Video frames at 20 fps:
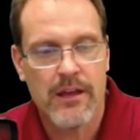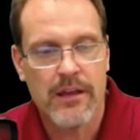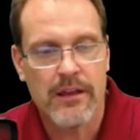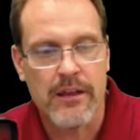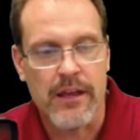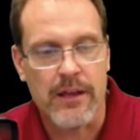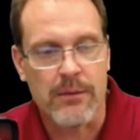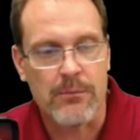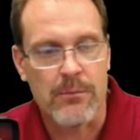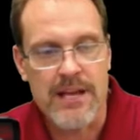
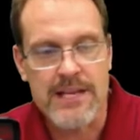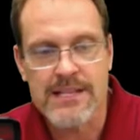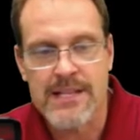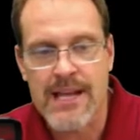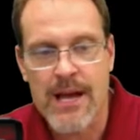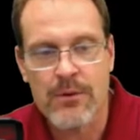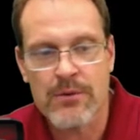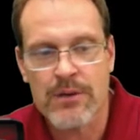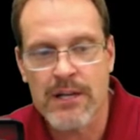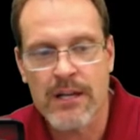And my
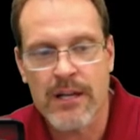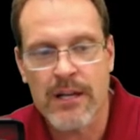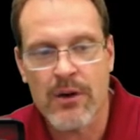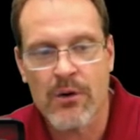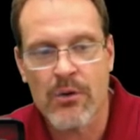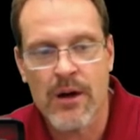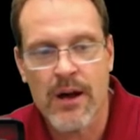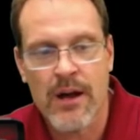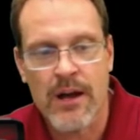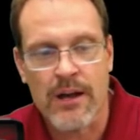sound didn't
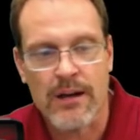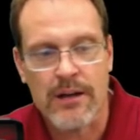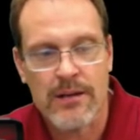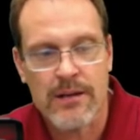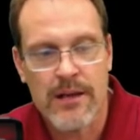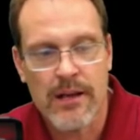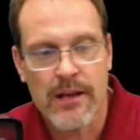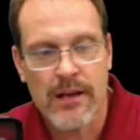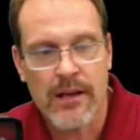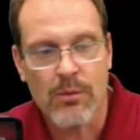go on
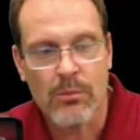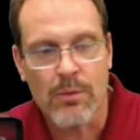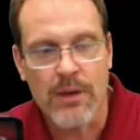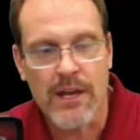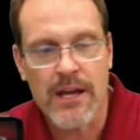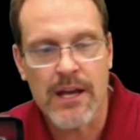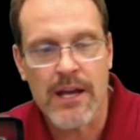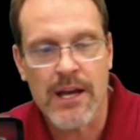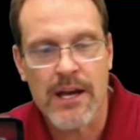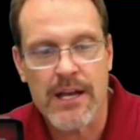
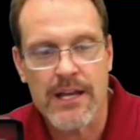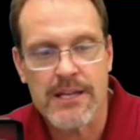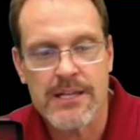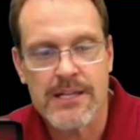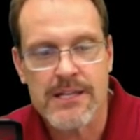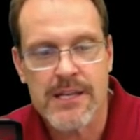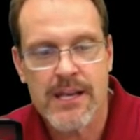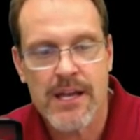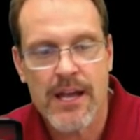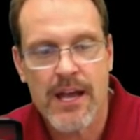
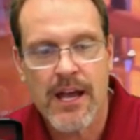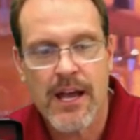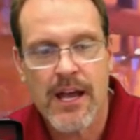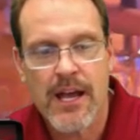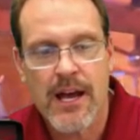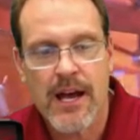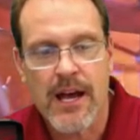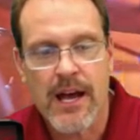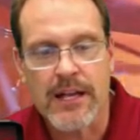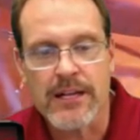because
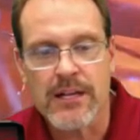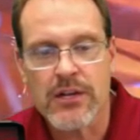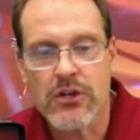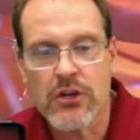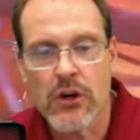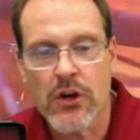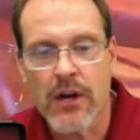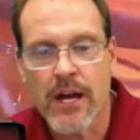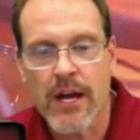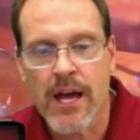I didn't
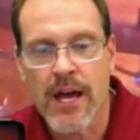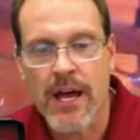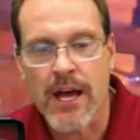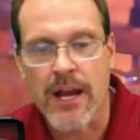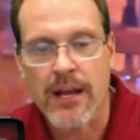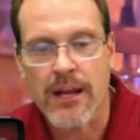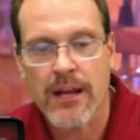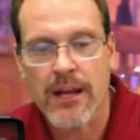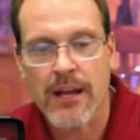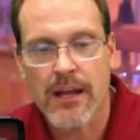turn it on.
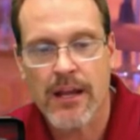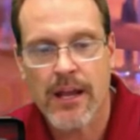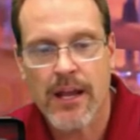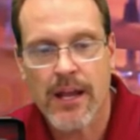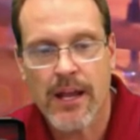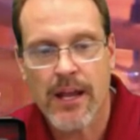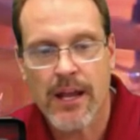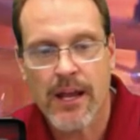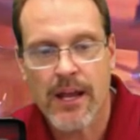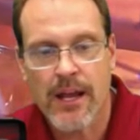
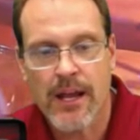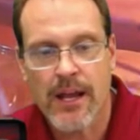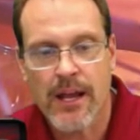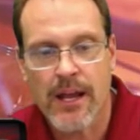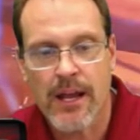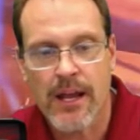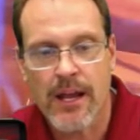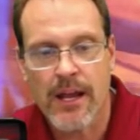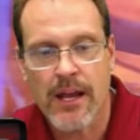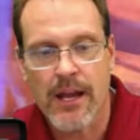
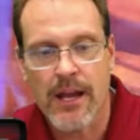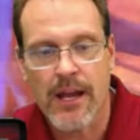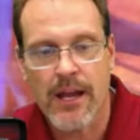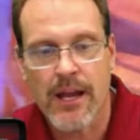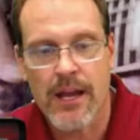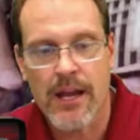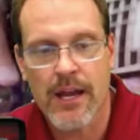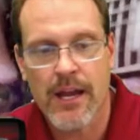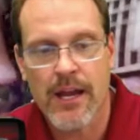And